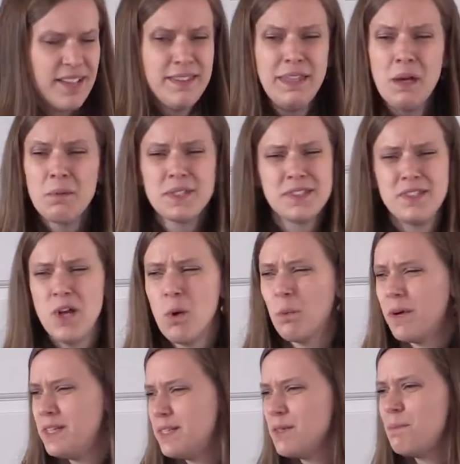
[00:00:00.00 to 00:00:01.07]
There was no
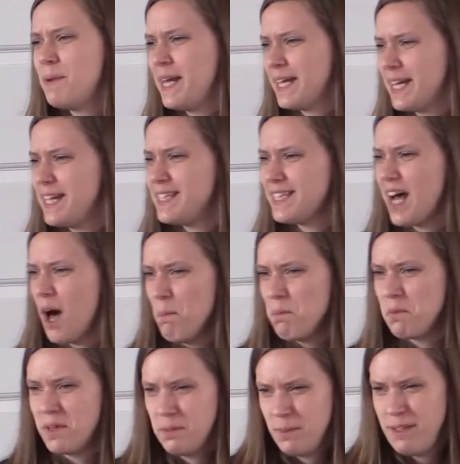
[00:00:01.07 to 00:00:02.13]
one to pick us up
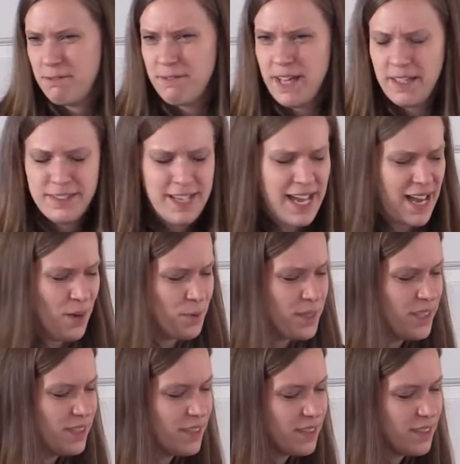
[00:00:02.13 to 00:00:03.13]
when we fell down.